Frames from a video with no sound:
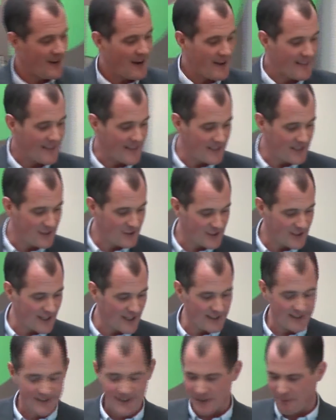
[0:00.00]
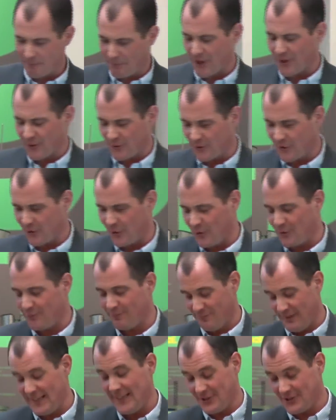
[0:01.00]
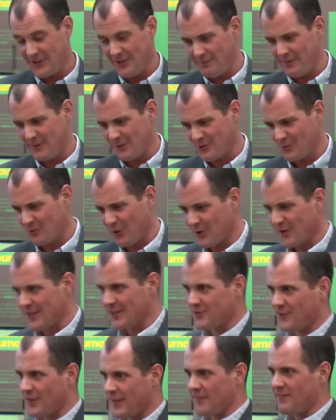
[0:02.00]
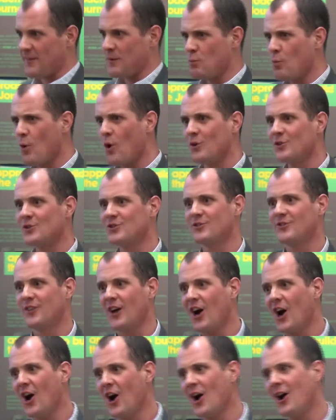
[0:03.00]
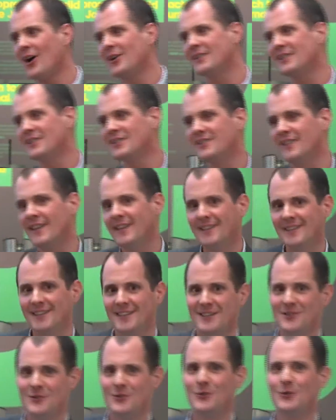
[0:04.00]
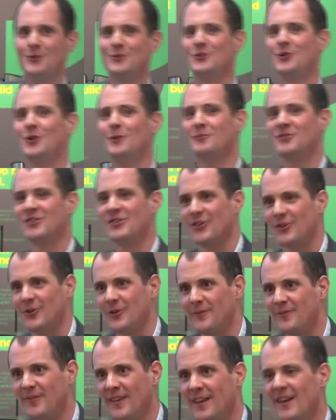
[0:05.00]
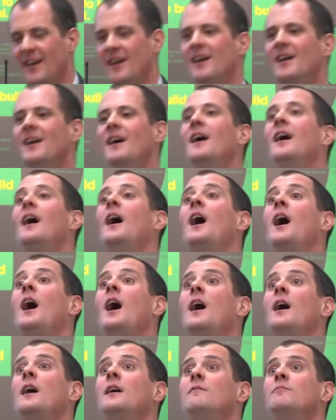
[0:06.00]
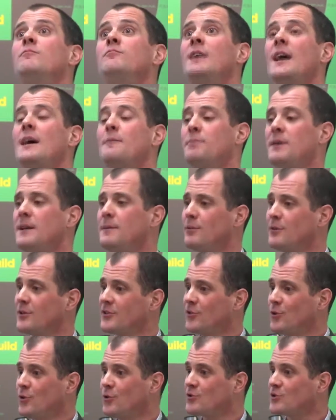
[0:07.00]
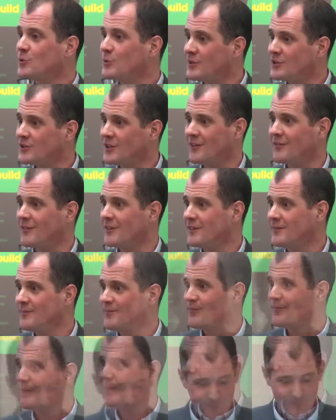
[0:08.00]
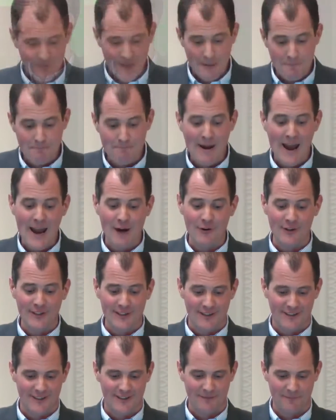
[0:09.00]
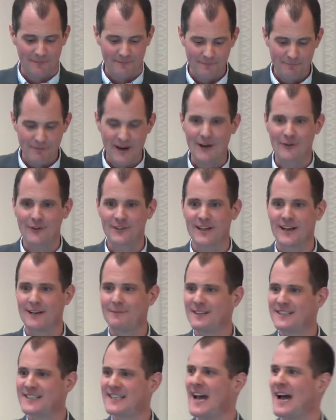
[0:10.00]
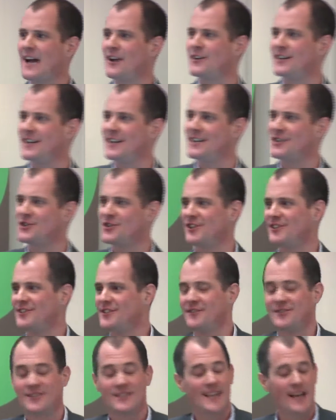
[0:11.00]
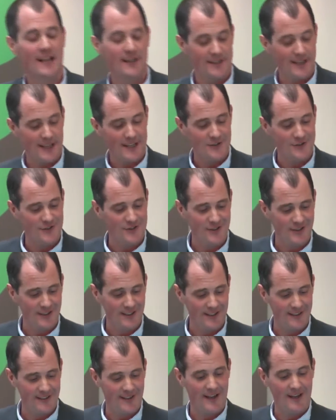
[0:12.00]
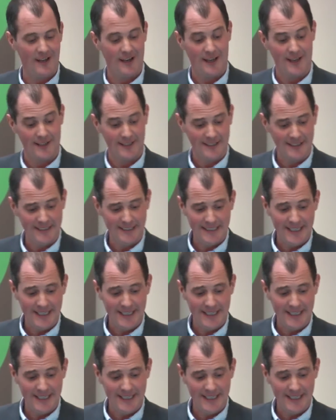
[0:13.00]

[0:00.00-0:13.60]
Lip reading: And then you say to the bloke who literally builds rockets for a living, "What's the hardest thing in your job to do?" Get people to talk to each other. Paradigm, a talent agency in LA.